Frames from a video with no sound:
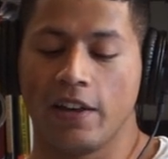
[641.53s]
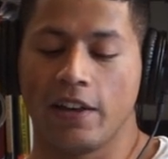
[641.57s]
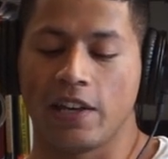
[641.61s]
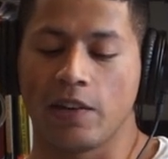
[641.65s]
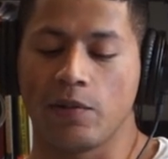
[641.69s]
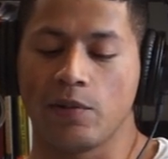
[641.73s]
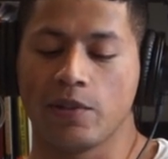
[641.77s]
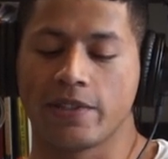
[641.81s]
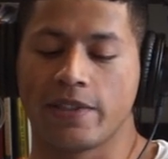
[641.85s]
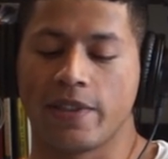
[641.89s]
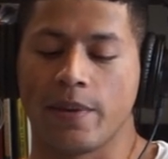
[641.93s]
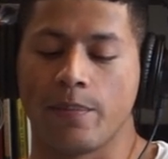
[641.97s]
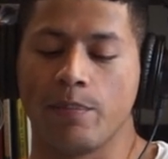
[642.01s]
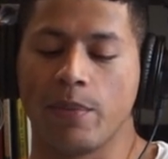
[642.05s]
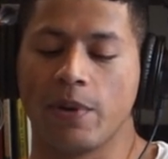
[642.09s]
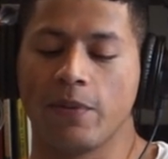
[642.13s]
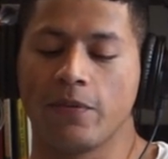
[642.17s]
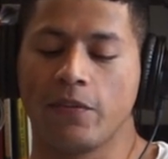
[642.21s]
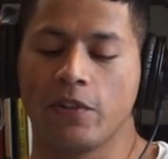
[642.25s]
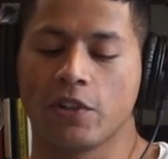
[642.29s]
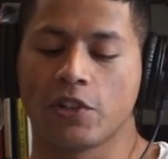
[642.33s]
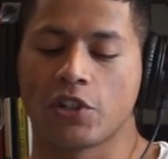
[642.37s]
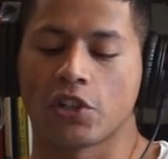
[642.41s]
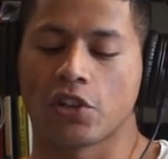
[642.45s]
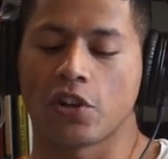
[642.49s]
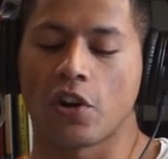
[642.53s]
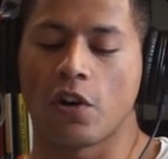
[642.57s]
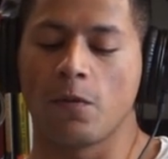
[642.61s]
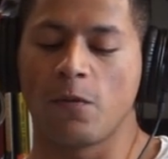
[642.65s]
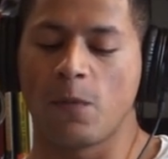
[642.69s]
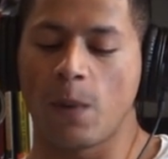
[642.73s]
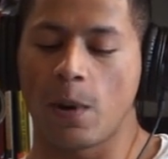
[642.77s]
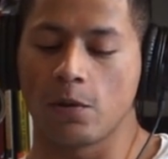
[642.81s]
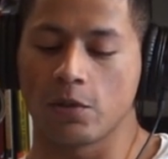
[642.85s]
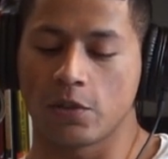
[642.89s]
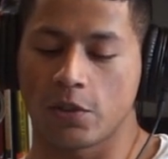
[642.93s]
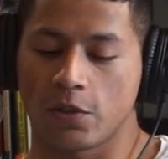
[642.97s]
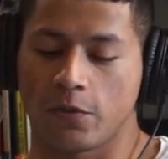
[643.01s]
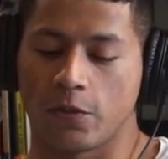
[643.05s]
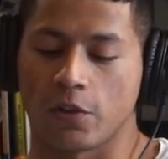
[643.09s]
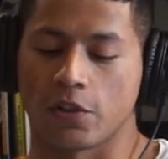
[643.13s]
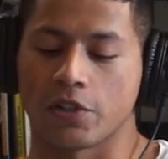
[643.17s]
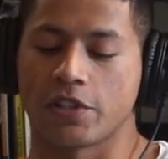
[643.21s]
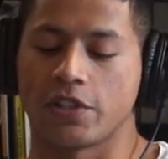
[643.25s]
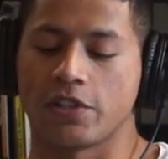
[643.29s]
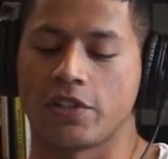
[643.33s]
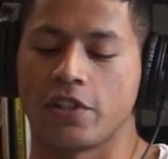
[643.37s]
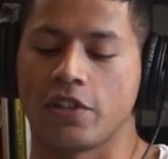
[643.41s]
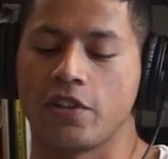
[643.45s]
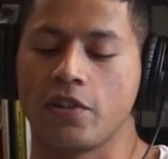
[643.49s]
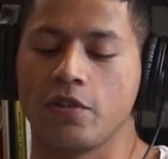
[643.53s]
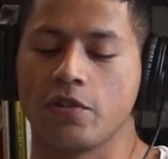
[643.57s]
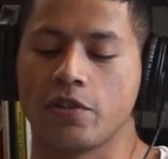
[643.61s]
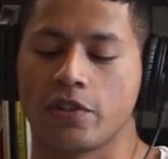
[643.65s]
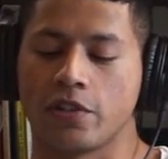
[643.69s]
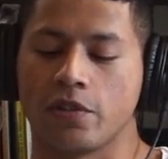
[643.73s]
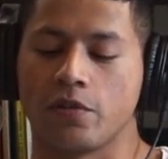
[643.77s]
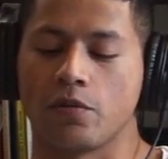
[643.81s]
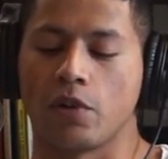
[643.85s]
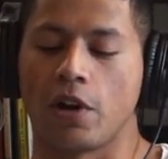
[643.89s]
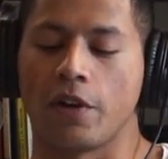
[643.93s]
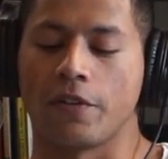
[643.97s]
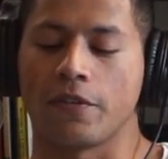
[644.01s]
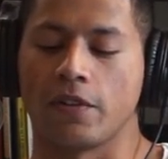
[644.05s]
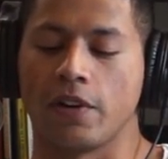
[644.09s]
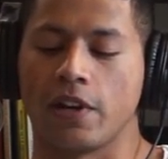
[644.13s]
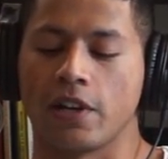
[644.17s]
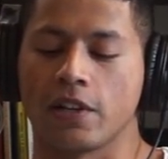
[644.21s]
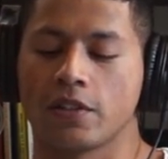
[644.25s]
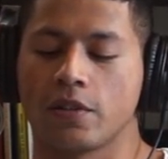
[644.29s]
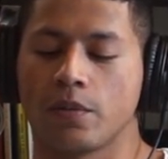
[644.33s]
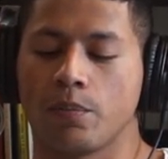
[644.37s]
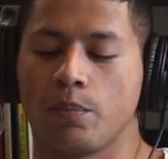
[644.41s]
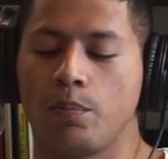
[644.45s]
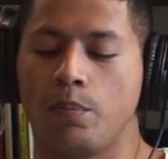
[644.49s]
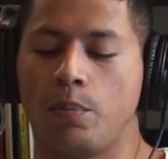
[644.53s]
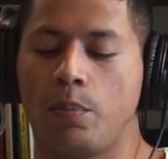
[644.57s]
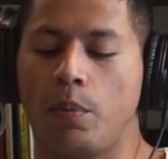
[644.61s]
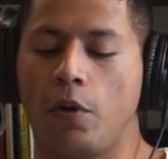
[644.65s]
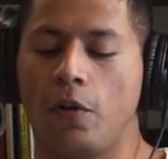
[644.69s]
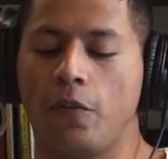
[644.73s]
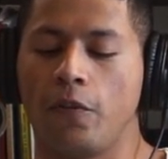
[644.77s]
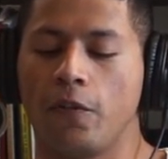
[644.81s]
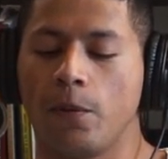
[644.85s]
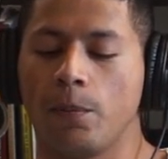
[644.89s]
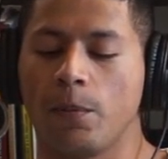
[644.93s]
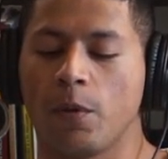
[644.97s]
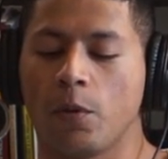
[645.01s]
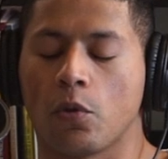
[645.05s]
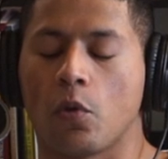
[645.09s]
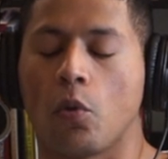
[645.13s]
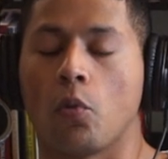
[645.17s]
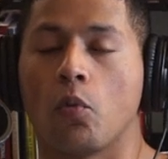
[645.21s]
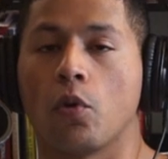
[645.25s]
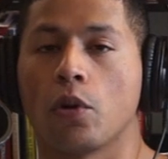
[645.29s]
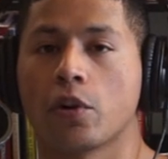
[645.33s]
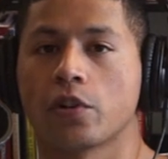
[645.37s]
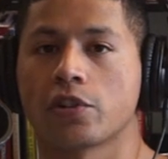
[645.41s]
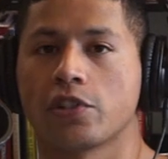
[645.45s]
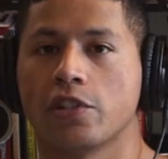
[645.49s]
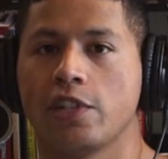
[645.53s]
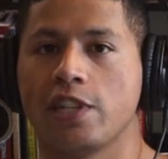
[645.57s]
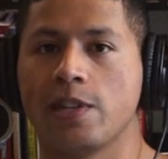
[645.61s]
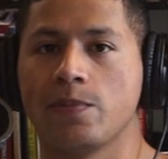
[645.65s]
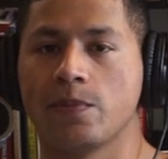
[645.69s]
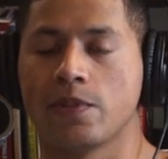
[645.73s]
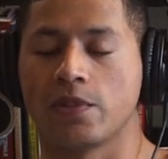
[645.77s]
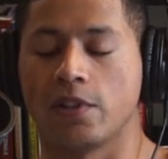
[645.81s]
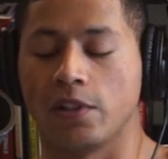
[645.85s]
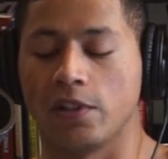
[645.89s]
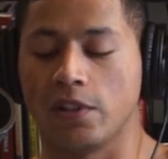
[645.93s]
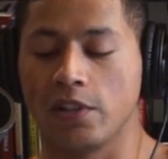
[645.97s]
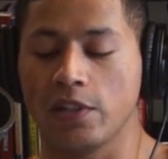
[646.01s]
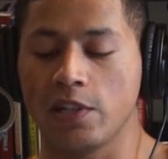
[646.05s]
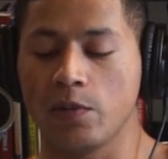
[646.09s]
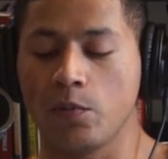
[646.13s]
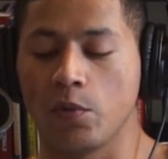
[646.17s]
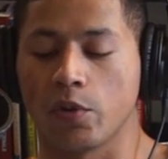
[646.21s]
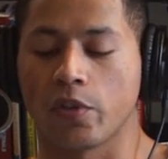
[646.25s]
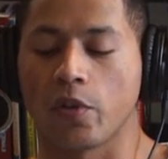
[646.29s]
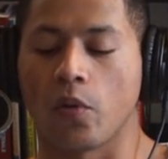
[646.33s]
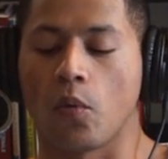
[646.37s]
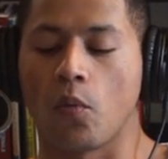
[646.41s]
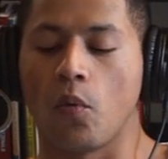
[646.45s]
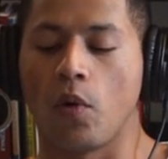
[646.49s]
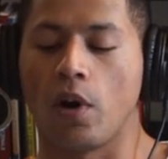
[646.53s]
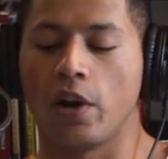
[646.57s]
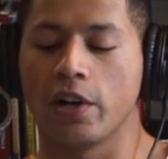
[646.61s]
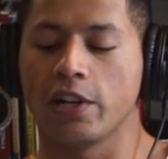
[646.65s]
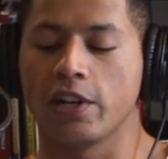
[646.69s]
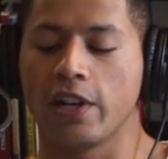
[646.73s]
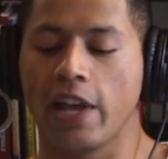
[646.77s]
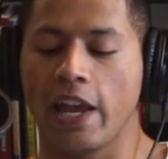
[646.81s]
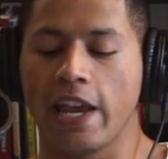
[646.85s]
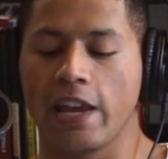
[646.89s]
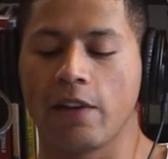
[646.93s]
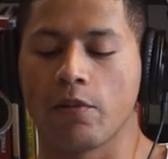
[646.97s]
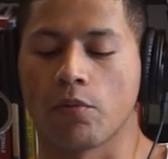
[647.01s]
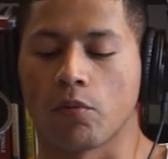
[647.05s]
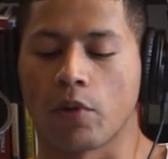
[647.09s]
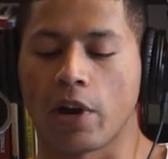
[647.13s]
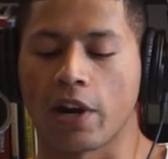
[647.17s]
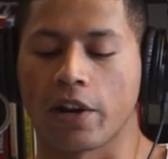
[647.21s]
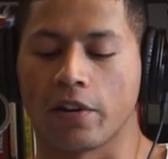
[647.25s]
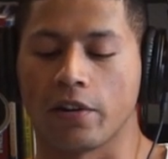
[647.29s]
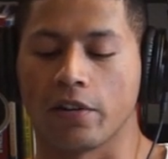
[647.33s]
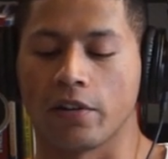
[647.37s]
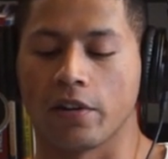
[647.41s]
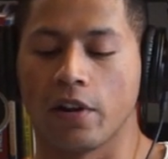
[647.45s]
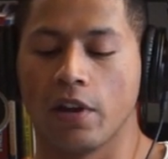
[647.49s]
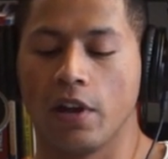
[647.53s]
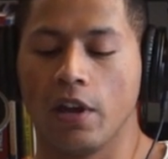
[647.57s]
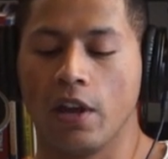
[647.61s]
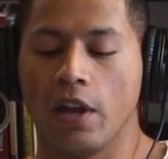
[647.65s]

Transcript: It was the Memphis Showboats versus the Houston Roughnecks. Both of them are the worst teams in the league with a 1-8 record.